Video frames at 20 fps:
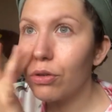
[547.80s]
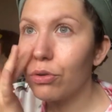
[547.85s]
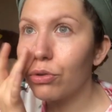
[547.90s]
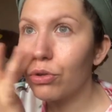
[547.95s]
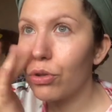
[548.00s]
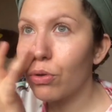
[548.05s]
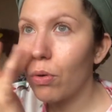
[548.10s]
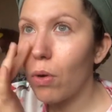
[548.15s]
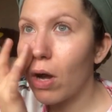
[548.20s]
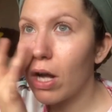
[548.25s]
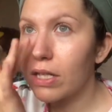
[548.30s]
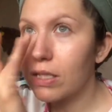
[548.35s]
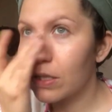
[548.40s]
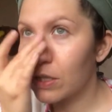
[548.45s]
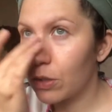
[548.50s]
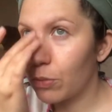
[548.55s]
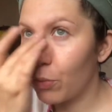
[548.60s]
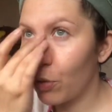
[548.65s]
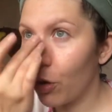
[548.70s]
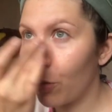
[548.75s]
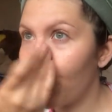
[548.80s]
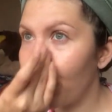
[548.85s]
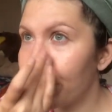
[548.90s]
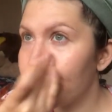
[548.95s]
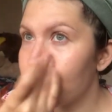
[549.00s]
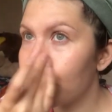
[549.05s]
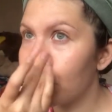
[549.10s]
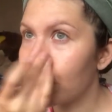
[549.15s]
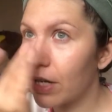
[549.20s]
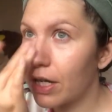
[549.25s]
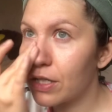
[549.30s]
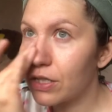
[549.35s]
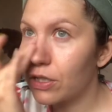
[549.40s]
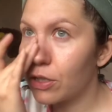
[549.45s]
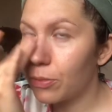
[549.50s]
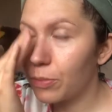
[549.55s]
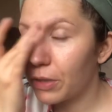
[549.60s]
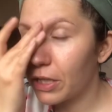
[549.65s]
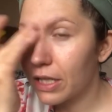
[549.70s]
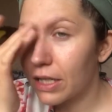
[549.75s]
throw on some more
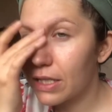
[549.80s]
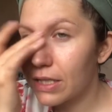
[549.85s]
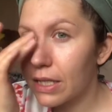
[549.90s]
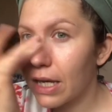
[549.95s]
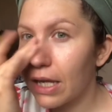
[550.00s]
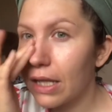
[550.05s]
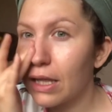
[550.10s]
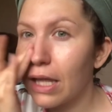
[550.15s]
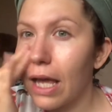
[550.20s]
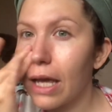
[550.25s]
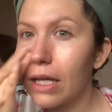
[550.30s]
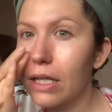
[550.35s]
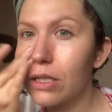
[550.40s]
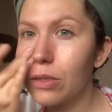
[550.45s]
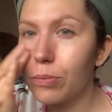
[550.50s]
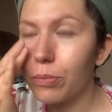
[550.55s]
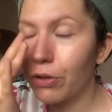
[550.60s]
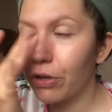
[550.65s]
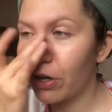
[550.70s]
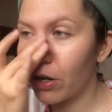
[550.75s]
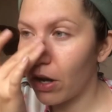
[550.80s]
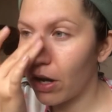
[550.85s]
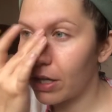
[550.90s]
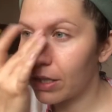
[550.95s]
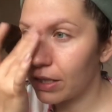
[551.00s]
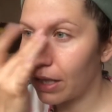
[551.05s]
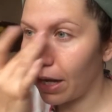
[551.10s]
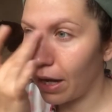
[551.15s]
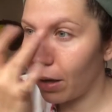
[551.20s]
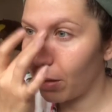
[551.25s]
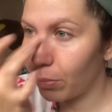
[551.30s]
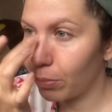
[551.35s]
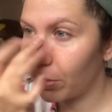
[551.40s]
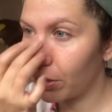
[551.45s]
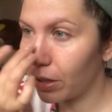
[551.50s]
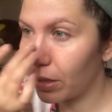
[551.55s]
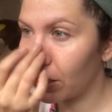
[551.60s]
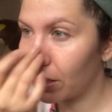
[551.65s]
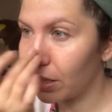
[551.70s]
moisturizer because I like to put it on damp.